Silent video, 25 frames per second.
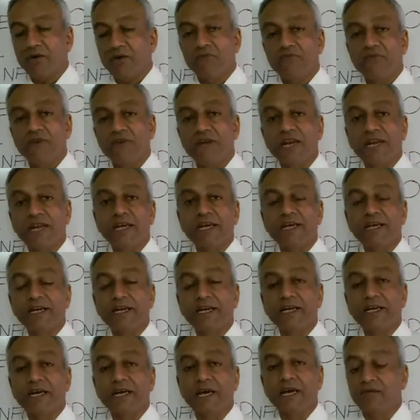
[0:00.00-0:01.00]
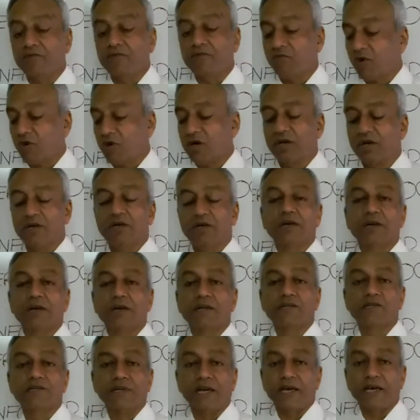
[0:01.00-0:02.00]
willingly and voluntarily
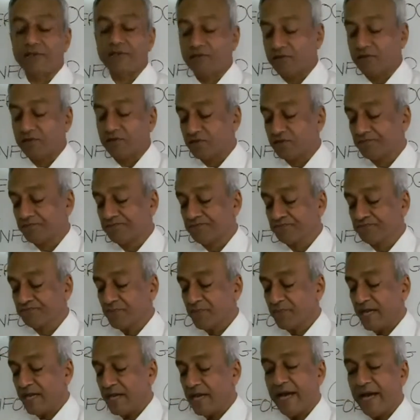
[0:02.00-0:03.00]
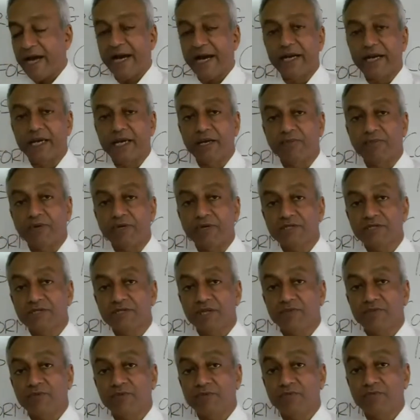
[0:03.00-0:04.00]
sign this, and he must
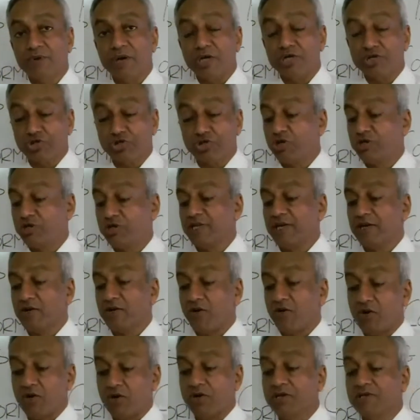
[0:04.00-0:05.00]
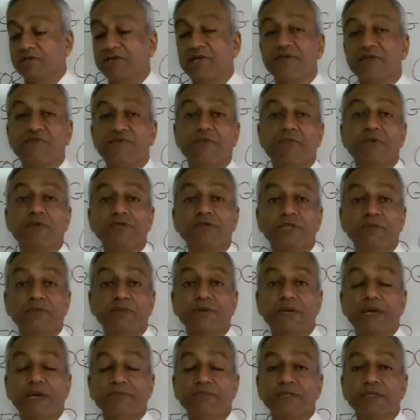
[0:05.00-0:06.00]
be assured that all his information of the
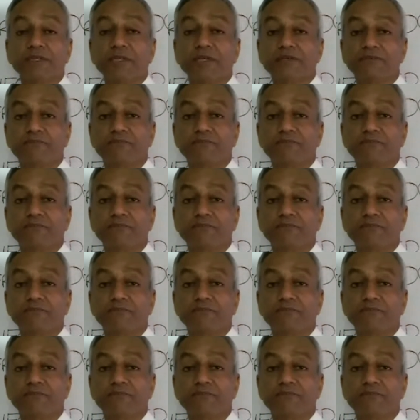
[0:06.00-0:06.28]
cabinet, his